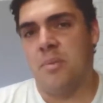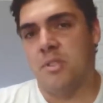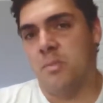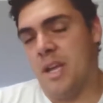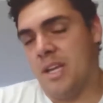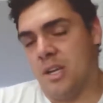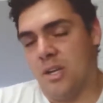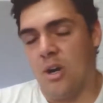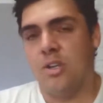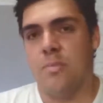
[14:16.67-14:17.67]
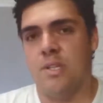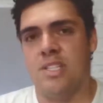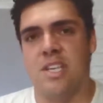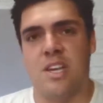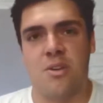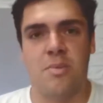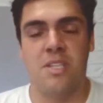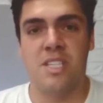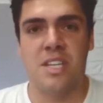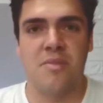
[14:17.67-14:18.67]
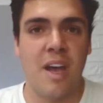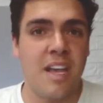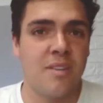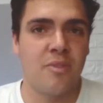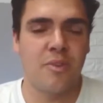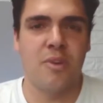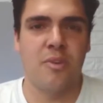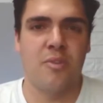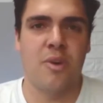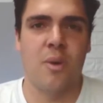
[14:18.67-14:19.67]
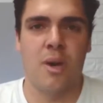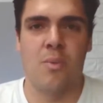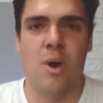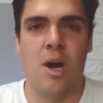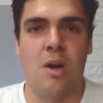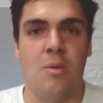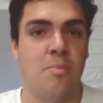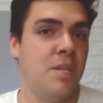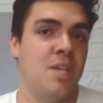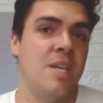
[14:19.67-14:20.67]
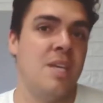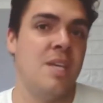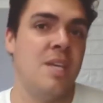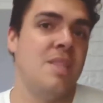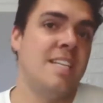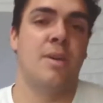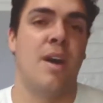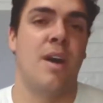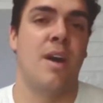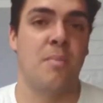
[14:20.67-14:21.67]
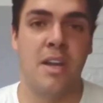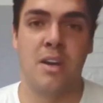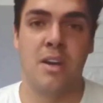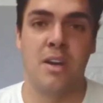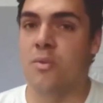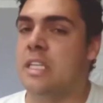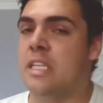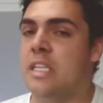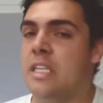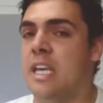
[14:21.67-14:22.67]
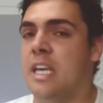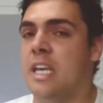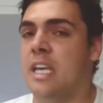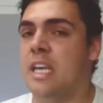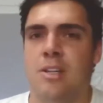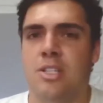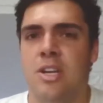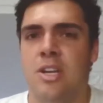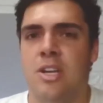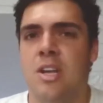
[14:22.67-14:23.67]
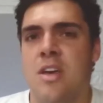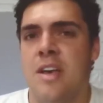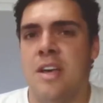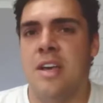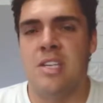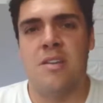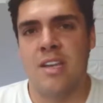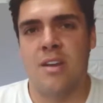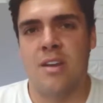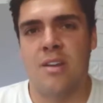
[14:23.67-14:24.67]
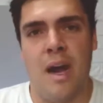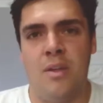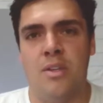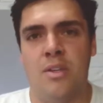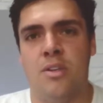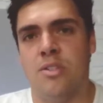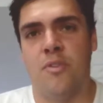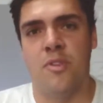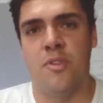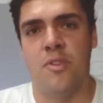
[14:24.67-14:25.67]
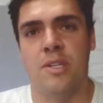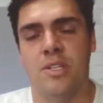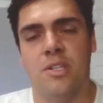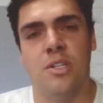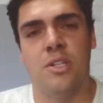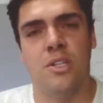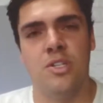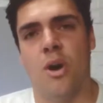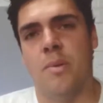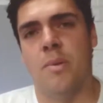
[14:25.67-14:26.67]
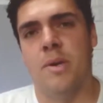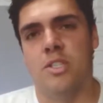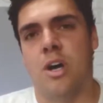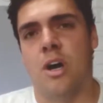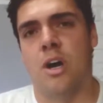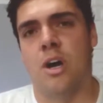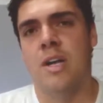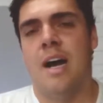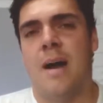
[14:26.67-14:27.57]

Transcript: depending on occupancy, they could be sitting vacant for quite a while, but then that demographic may not really care too much that they're sitting vacant, rather use them for their personal enjoyment. So